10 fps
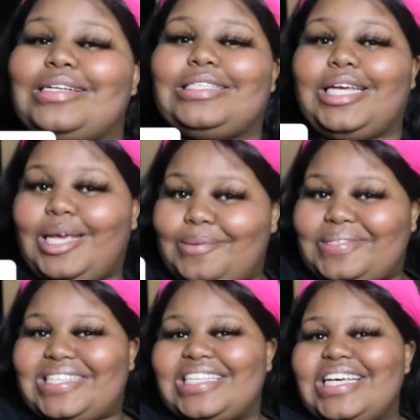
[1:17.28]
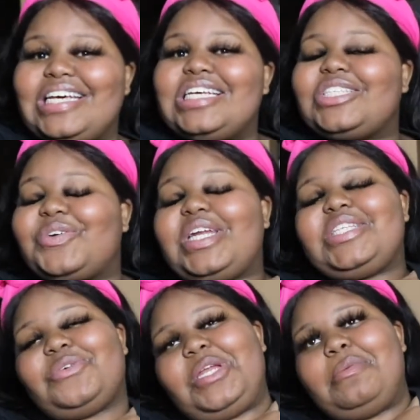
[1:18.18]
a Jeeps
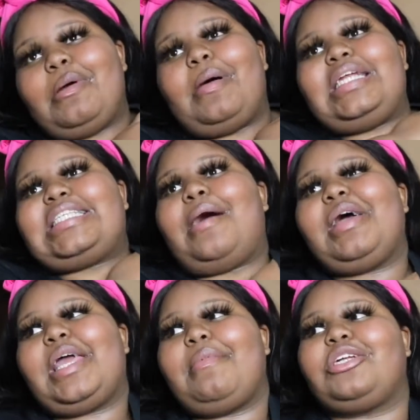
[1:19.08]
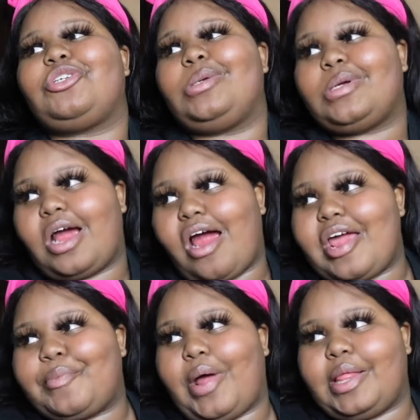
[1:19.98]
2020, but by the time I get my dream car,
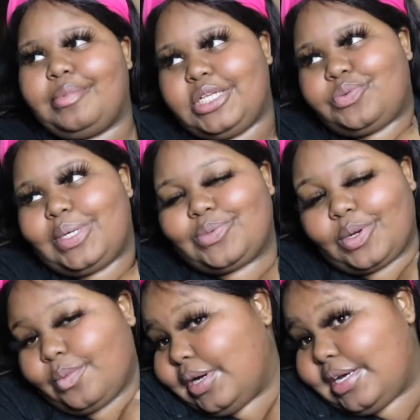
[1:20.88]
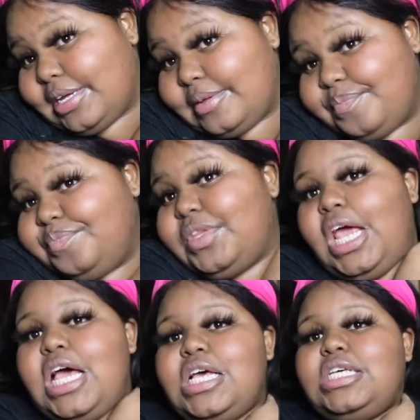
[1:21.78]
it'll probably be 2021,
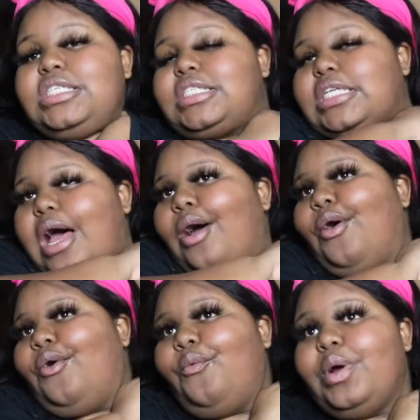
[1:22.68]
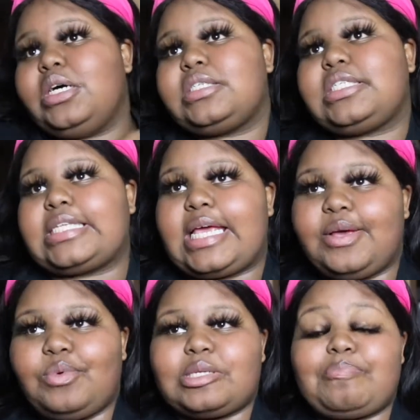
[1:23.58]
so we'll
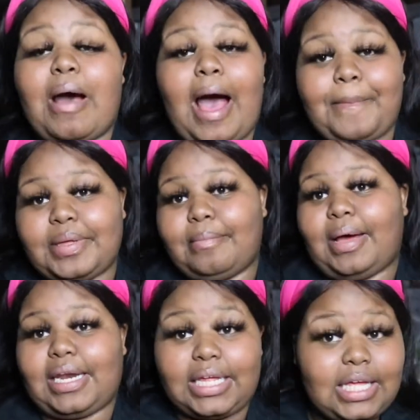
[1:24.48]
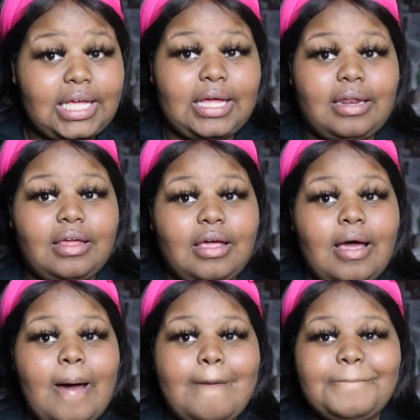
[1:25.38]
see what's popping by then,
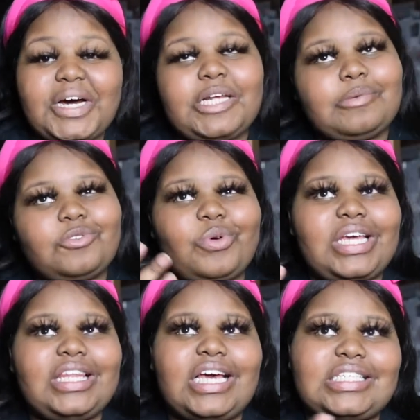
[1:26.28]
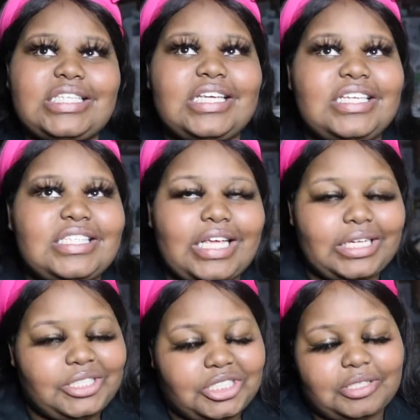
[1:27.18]
but it's between Lexus
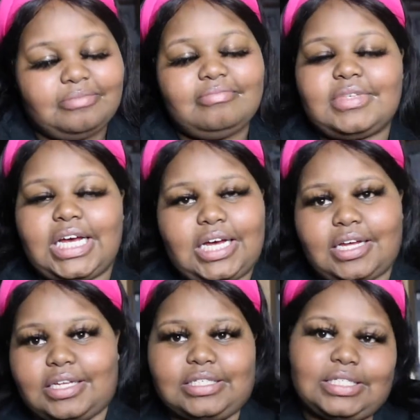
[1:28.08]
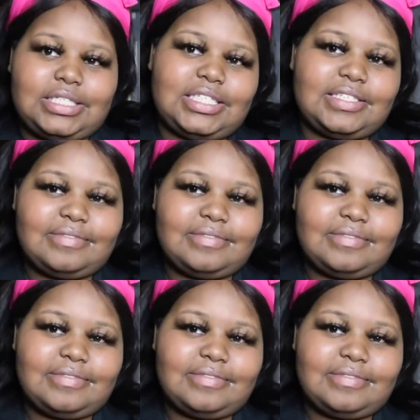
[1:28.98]
and Jeep, because